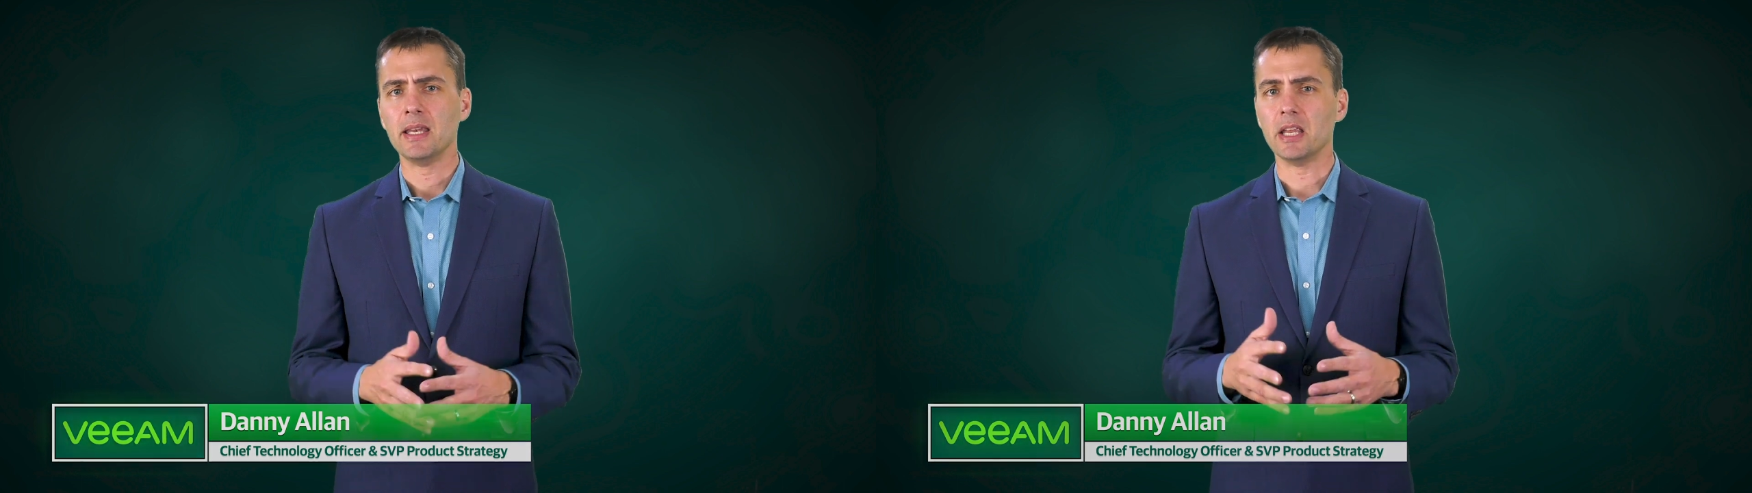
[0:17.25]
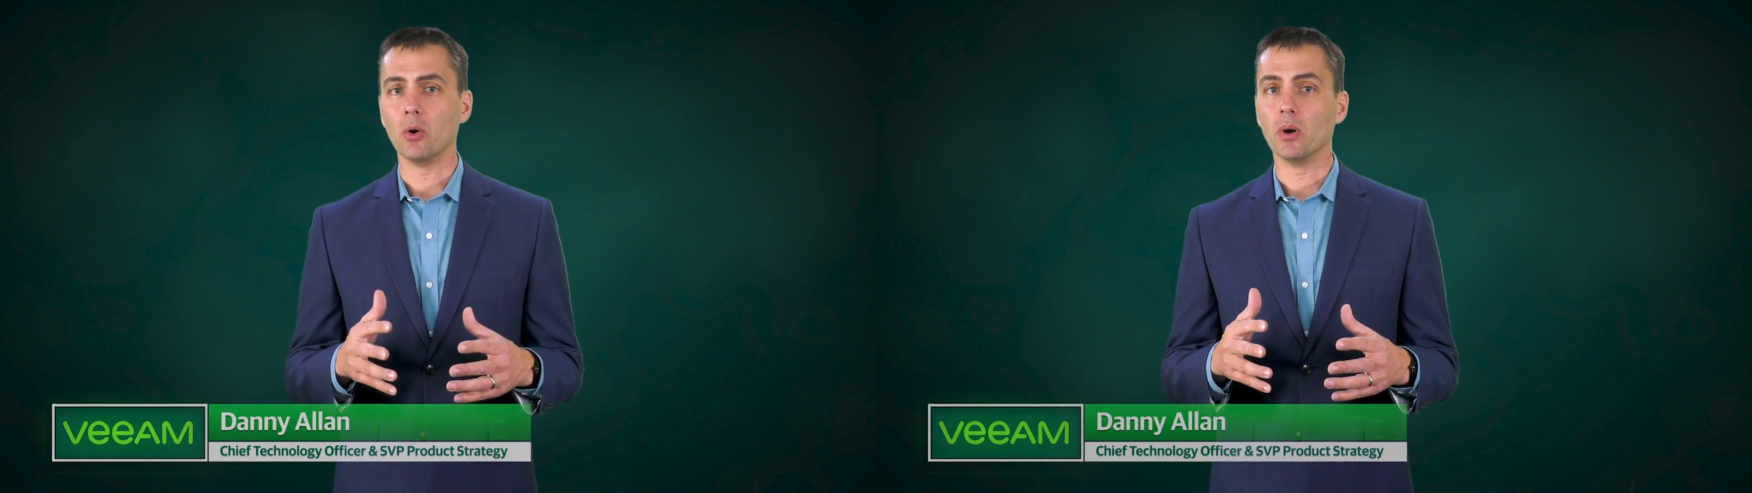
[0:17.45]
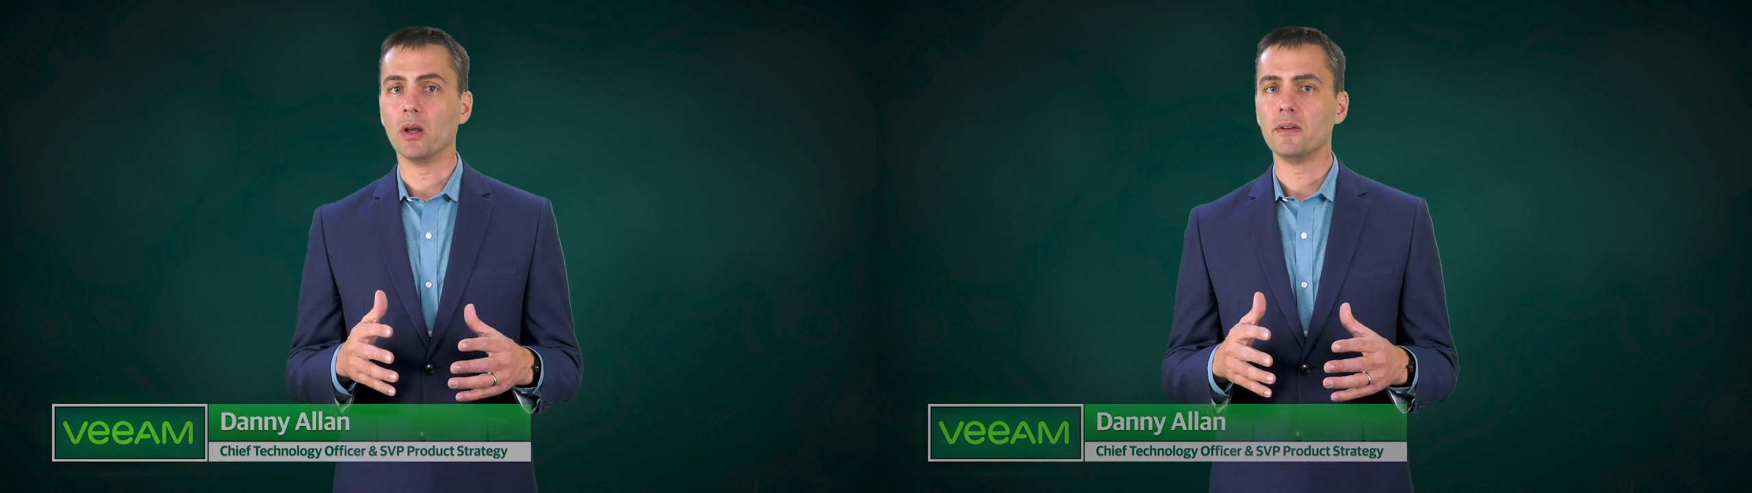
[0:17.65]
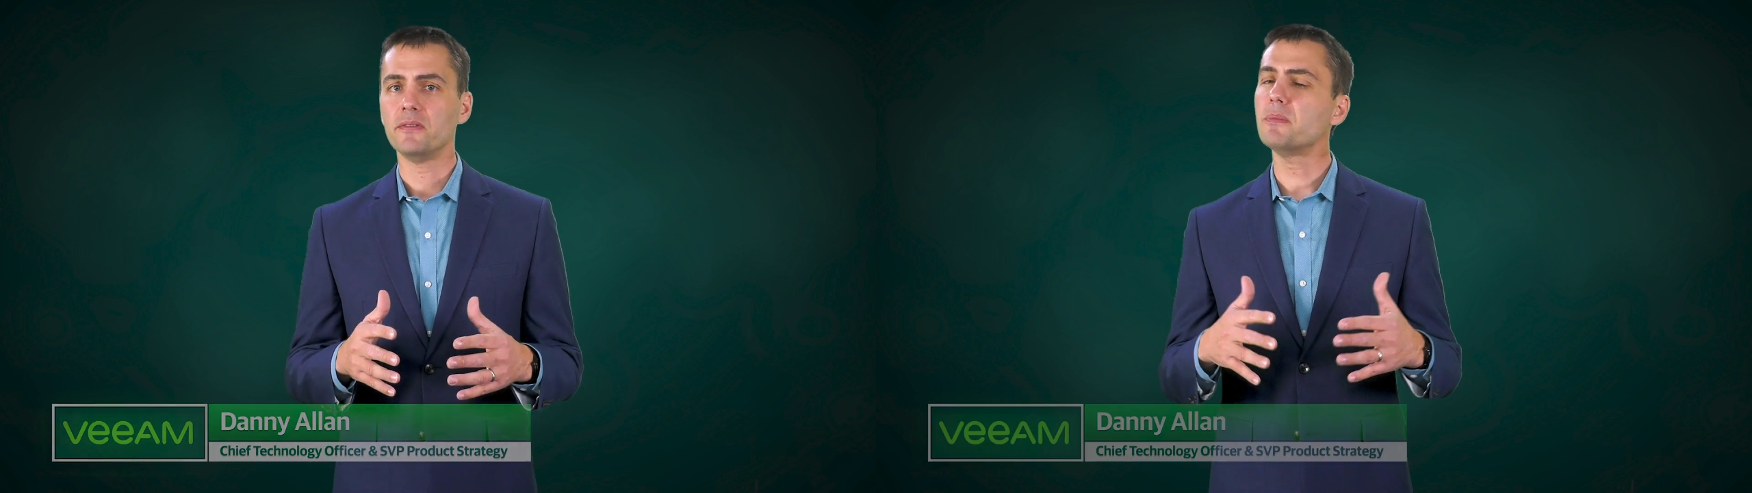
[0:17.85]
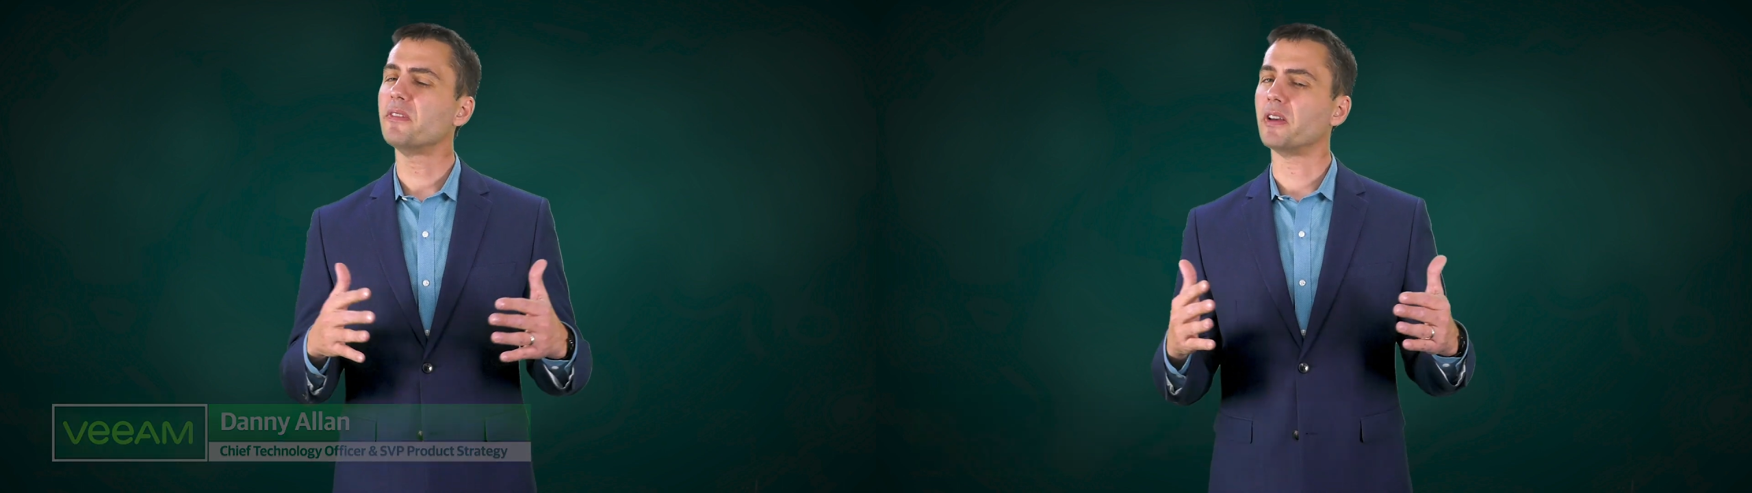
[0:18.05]
Now,
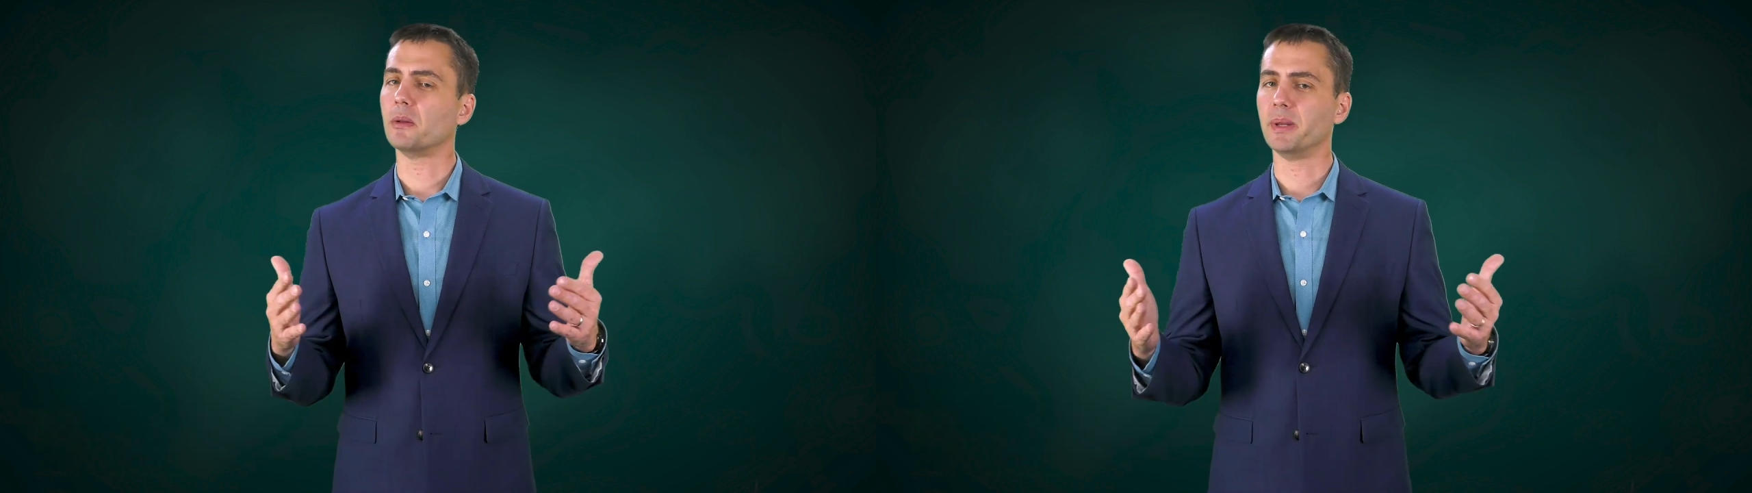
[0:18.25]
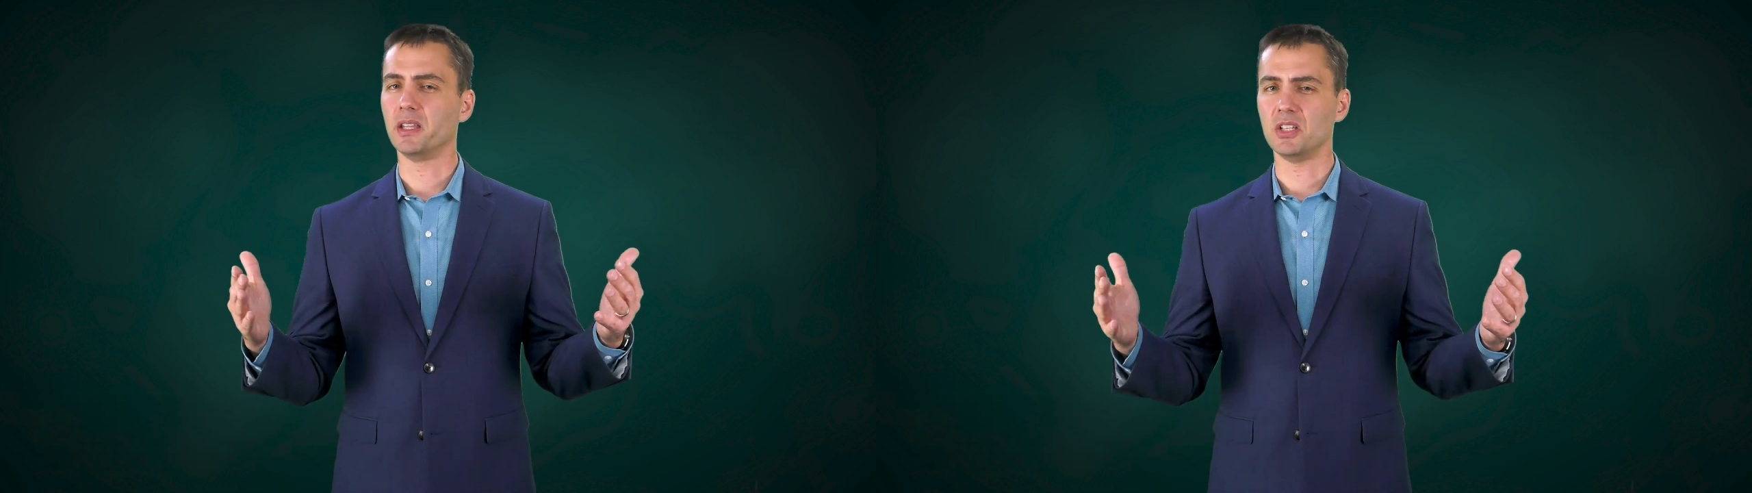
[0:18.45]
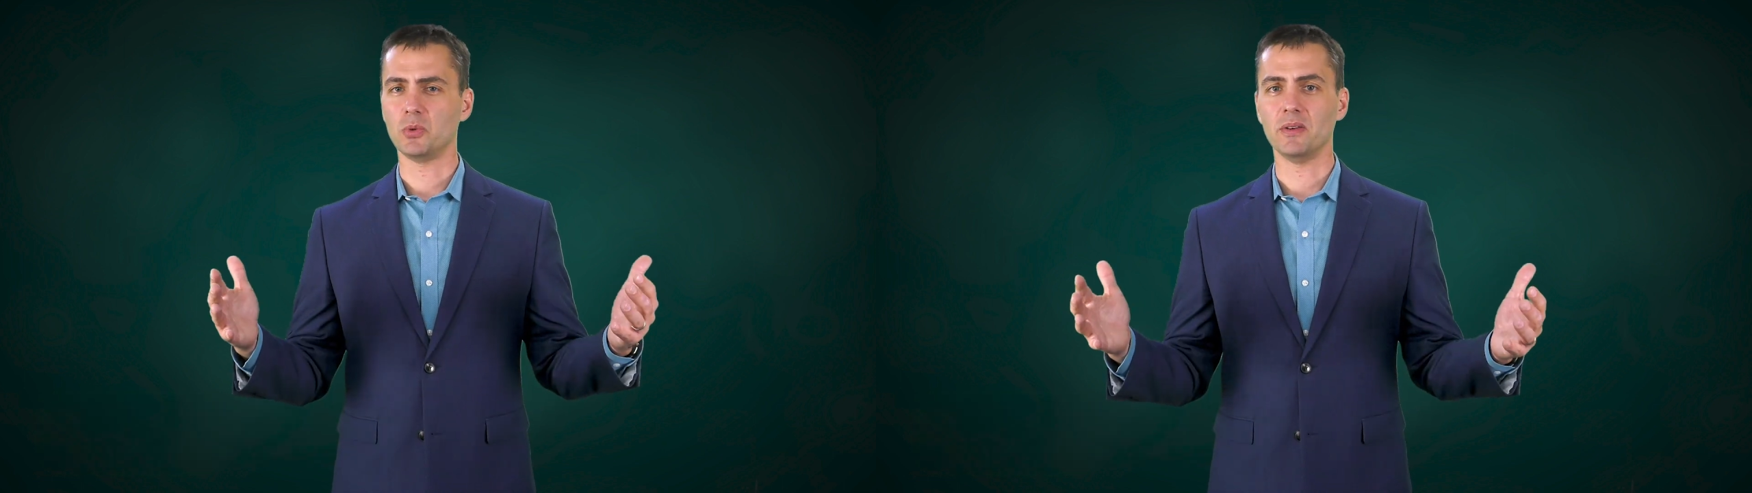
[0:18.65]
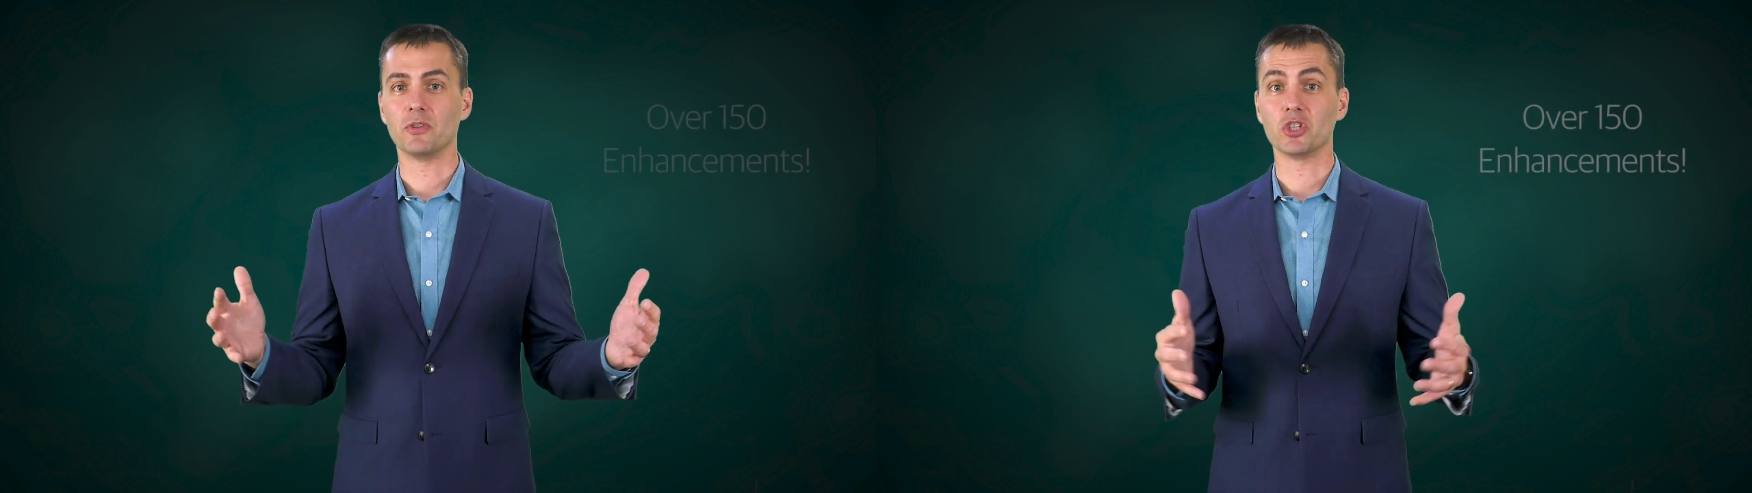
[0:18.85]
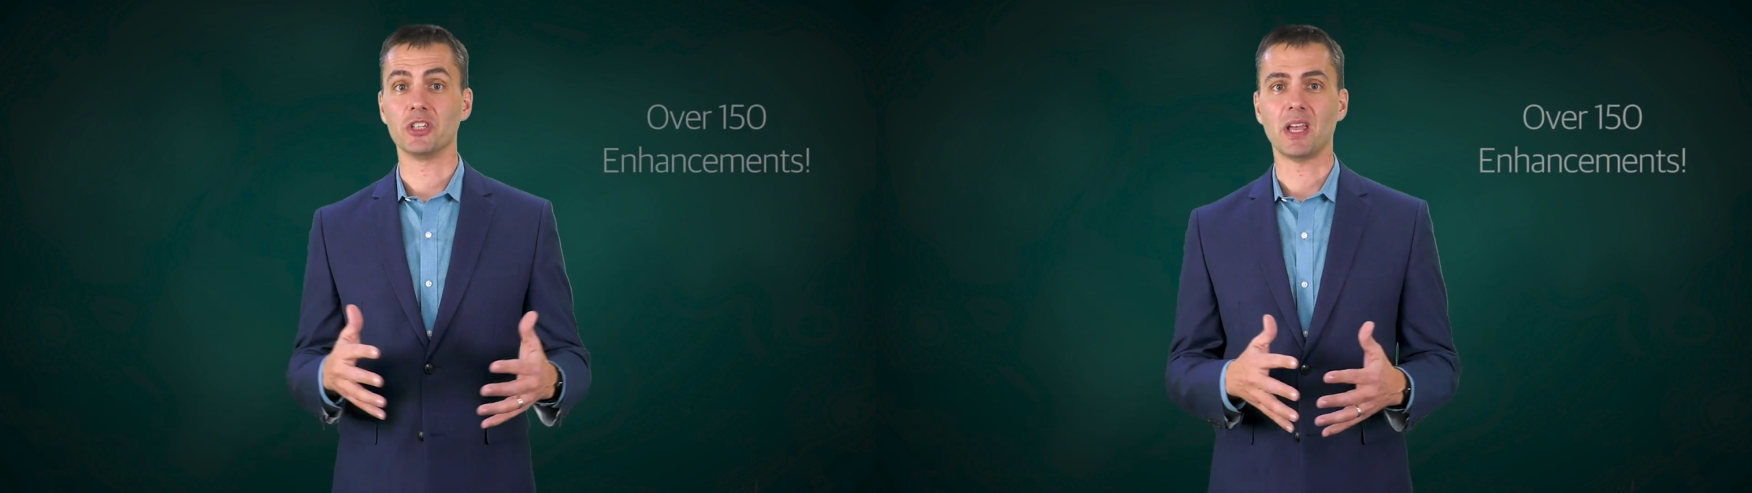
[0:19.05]
Veeam Availability Suite version